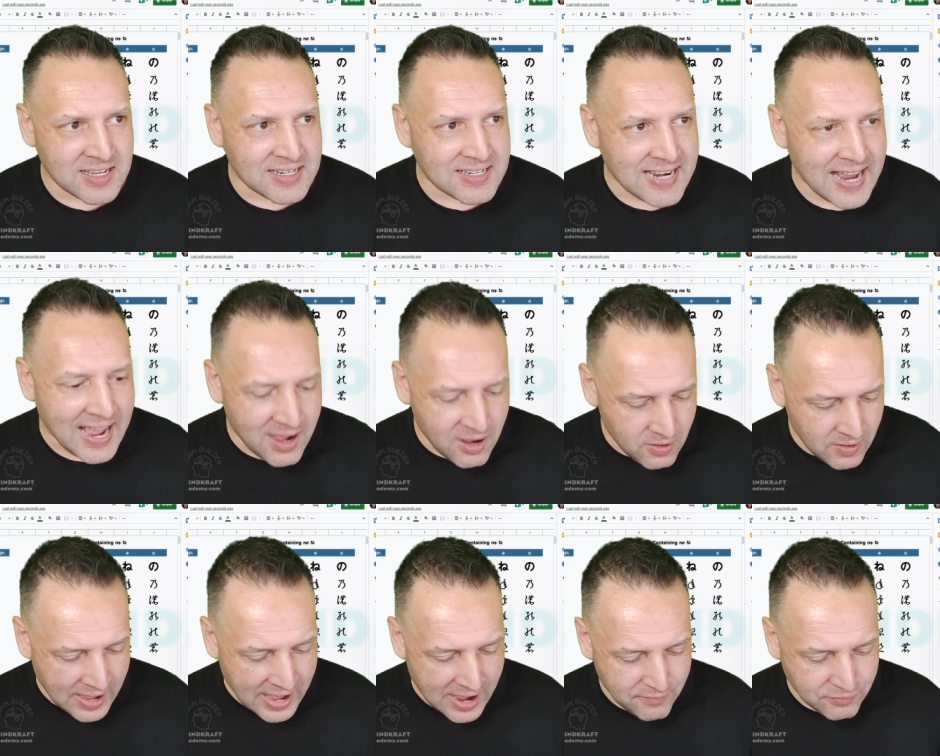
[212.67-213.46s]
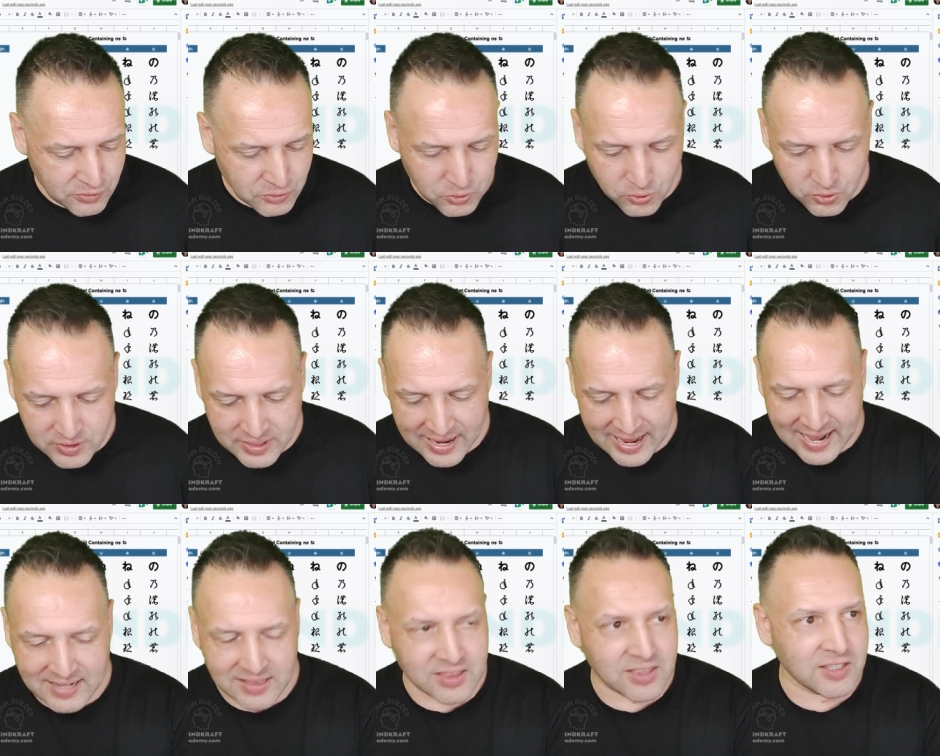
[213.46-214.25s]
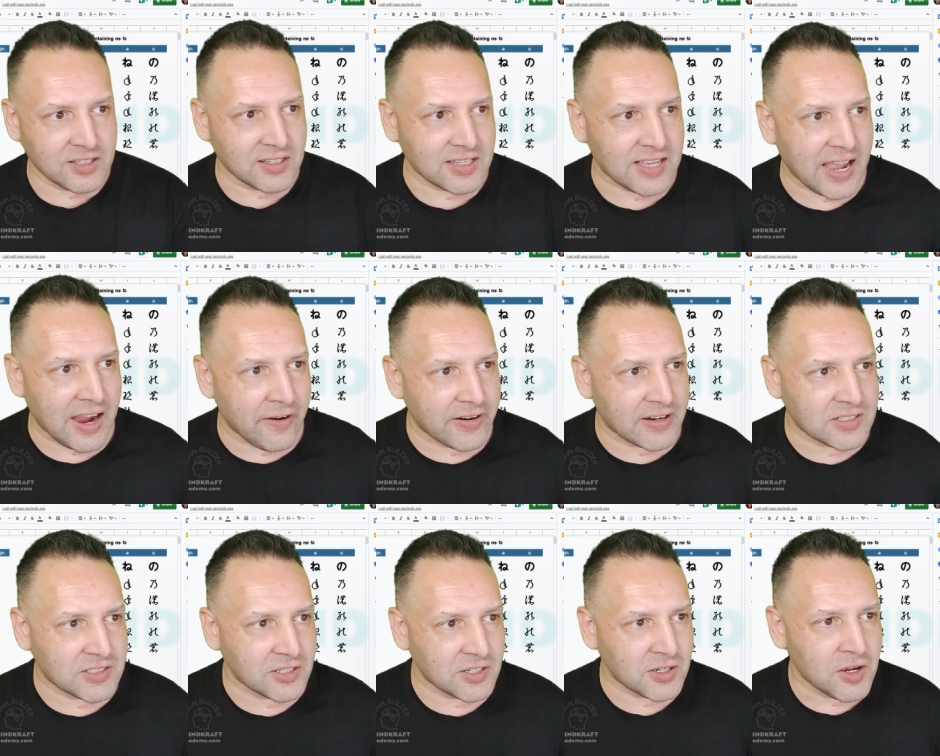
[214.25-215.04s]
Now have a look at the
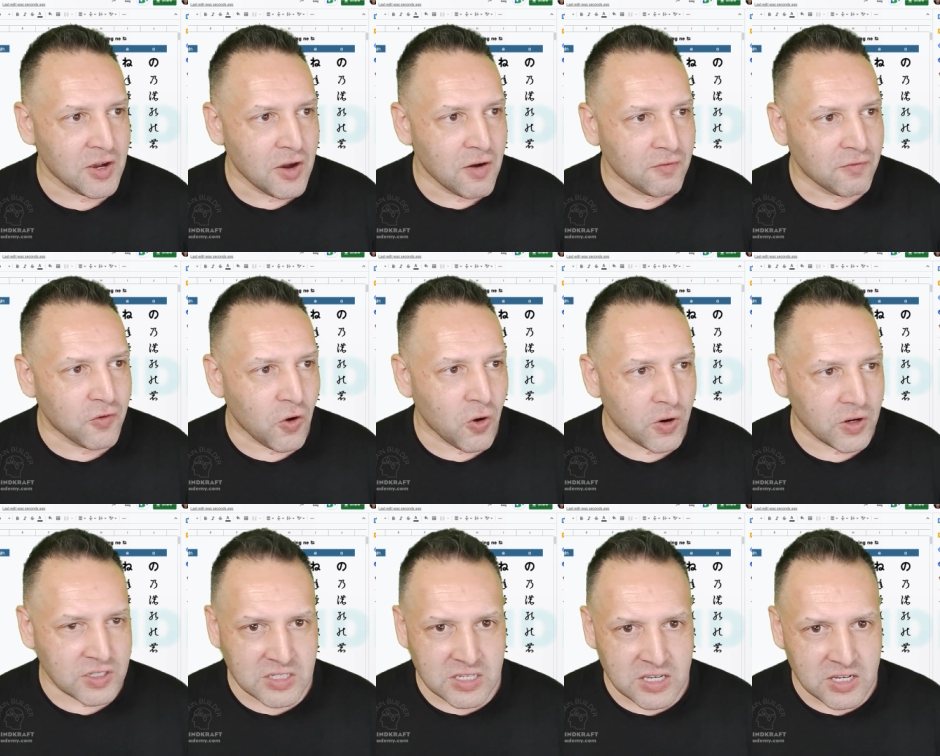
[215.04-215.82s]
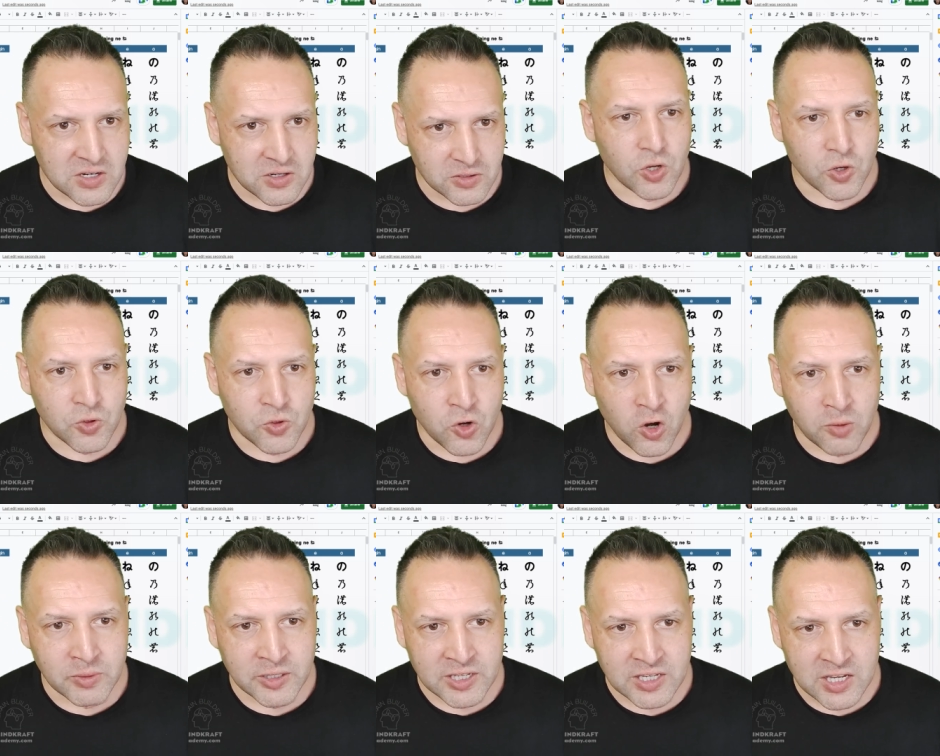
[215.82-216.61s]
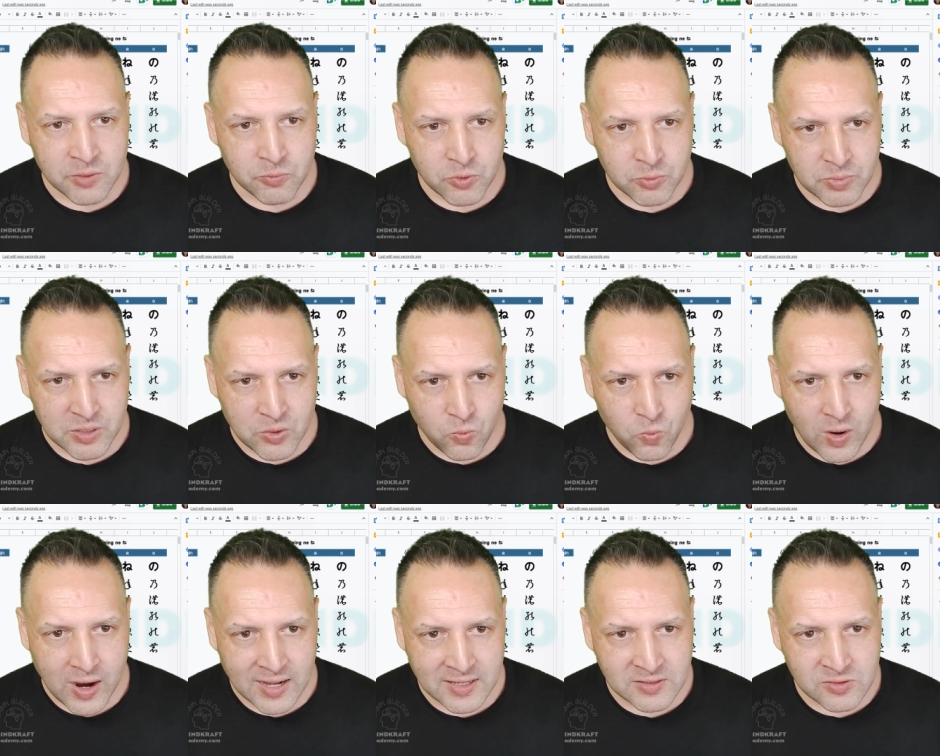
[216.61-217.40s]
character for year. So normally it would be
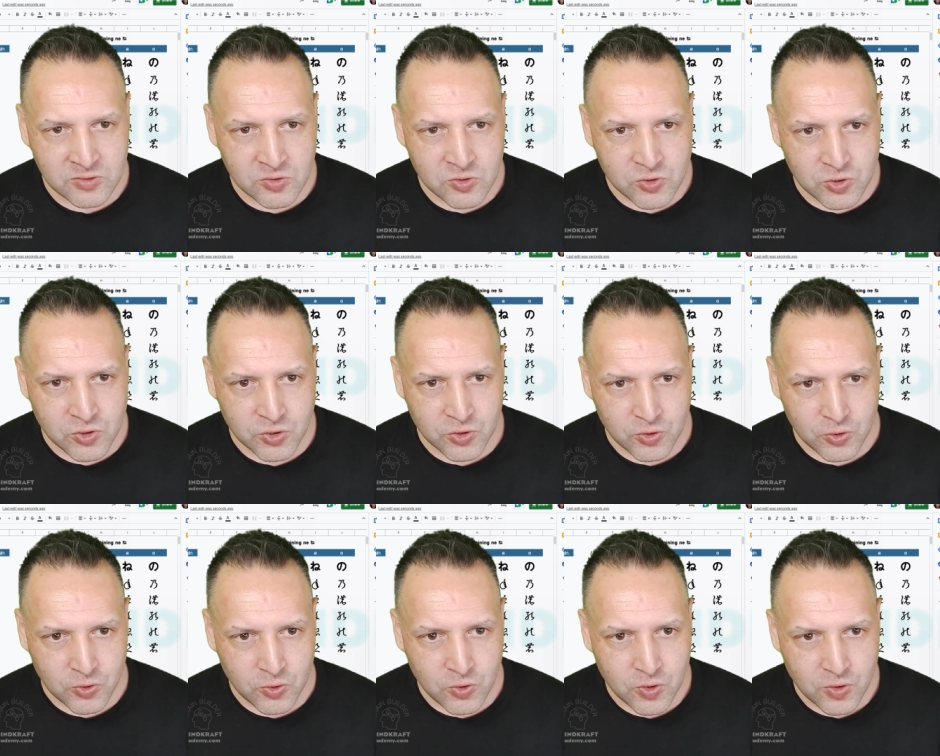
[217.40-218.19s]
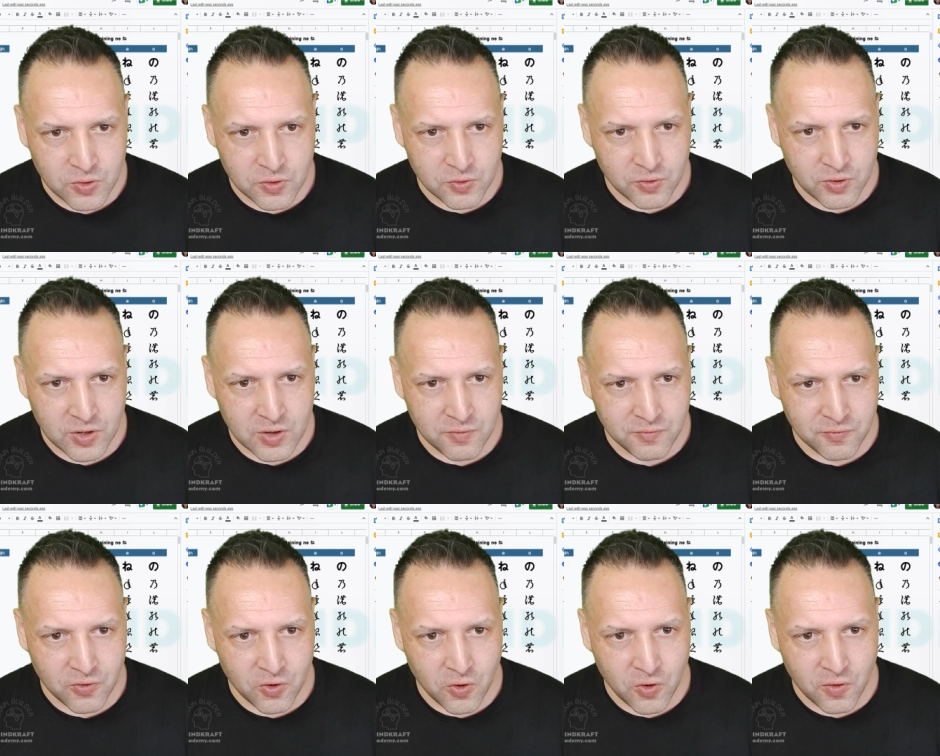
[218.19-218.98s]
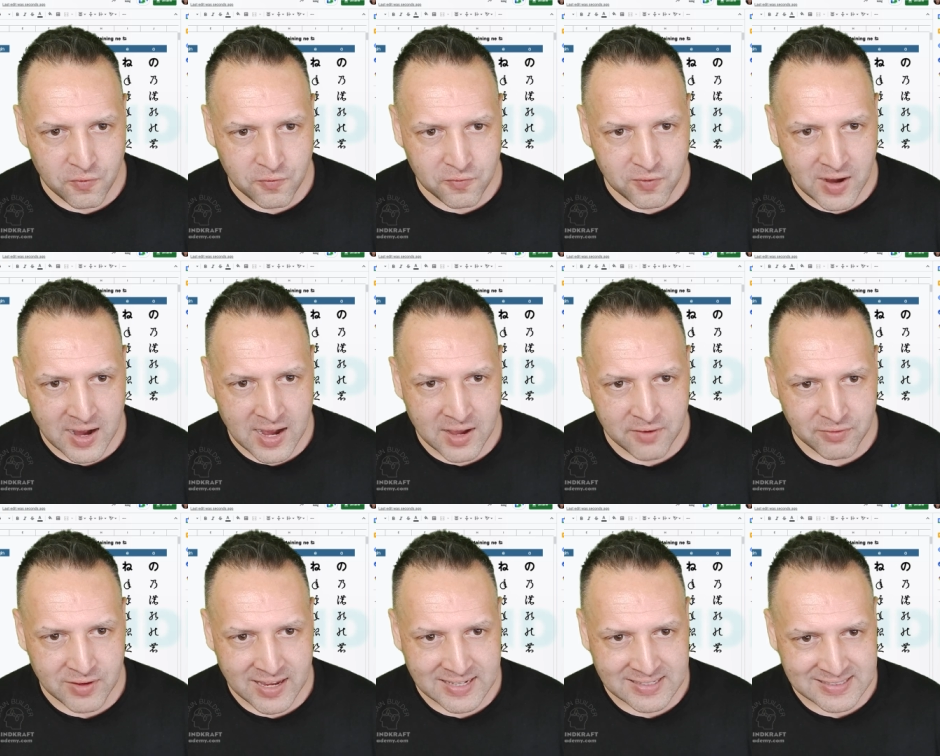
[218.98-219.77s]
one, two, three, four,
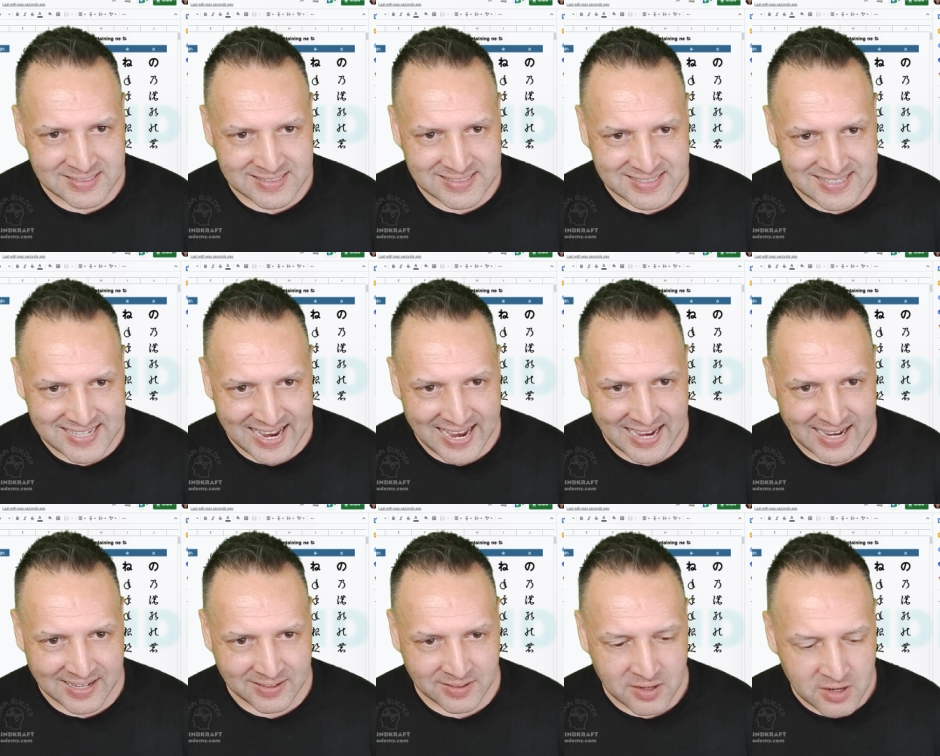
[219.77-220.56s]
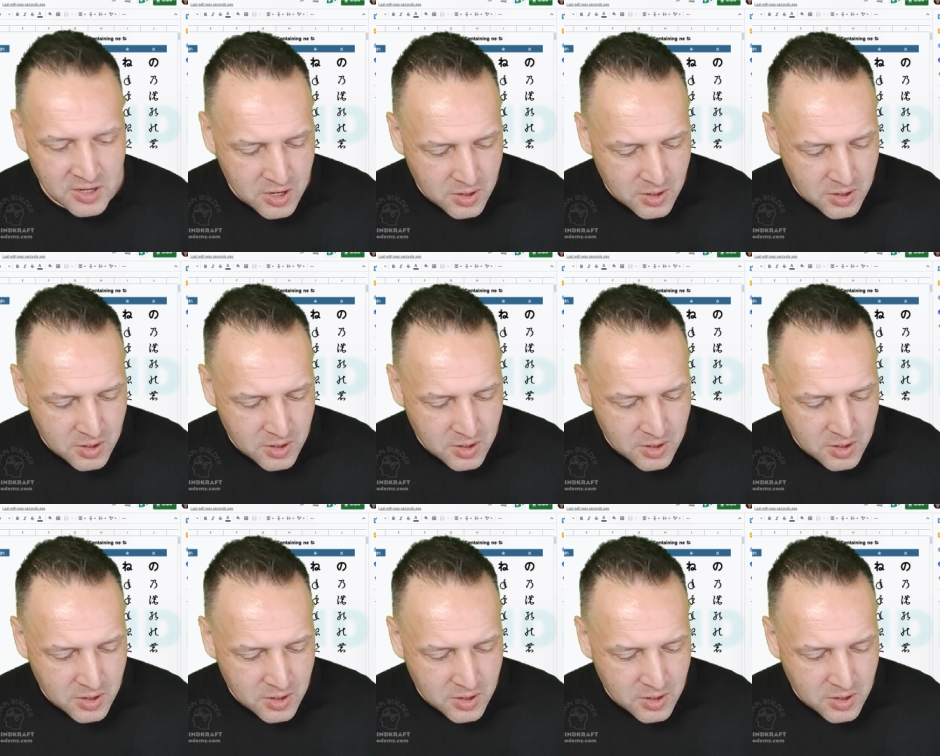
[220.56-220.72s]
five, and down.